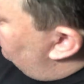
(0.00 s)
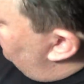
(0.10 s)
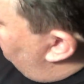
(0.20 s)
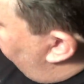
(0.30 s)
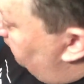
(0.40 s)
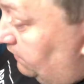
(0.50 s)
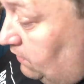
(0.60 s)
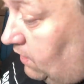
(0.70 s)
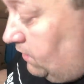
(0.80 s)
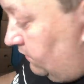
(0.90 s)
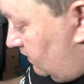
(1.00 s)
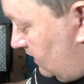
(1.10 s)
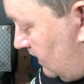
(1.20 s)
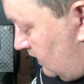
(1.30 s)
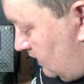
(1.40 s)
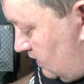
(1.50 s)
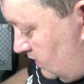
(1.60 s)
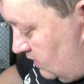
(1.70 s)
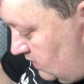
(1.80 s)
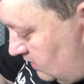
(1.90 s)
You get $15 on that.
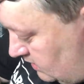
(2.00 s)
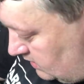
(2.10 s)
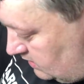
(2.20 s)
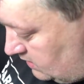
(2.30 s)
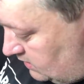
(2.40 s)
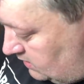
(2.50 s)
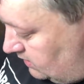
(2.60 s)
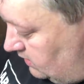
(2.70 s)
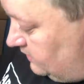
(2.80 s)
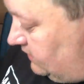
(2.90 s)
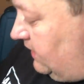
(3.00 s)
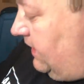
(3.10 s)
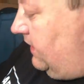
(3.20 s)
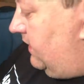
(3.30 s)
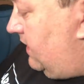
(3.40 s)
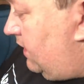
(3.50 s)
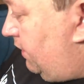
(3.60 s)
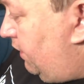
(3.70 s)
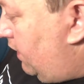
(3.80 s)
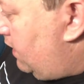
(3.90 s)
Here's a Lady
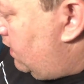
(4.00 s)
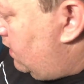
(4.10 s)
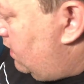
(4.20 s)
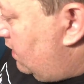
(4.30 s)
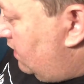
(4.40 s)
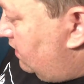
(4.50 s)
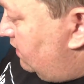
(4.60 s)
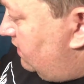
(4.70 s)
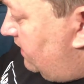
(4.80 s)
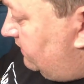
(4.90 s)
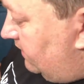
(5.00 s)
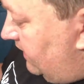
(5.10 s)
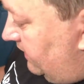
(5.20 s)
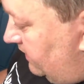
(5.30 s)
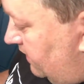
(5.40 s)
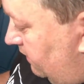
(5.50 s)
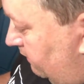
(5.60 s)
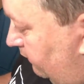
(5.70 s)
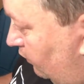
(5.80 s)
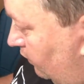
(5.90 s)
Death. That's a Lady Death
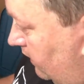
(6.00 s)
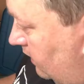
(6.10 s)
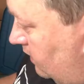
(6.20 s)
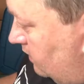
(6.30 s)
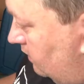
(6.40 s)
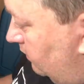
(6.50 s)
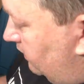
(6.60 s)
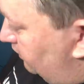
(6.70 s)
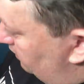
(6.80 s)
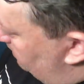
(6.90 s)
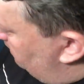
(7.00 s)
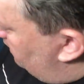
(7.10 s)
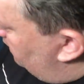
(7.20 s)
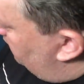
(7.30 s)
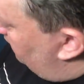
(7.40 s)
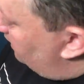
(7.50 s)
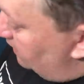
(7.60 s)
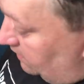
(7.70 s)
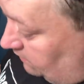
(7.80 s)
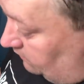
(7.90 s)
in foil. No issue number, nothing.
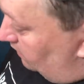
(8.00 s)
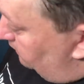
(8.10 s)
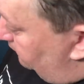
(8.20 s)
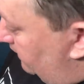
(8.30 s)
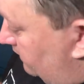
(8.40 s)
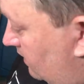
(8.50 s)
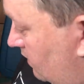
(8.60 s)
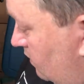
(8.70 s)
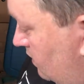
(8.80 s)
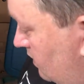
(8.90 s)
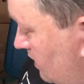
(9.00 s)
Certified though.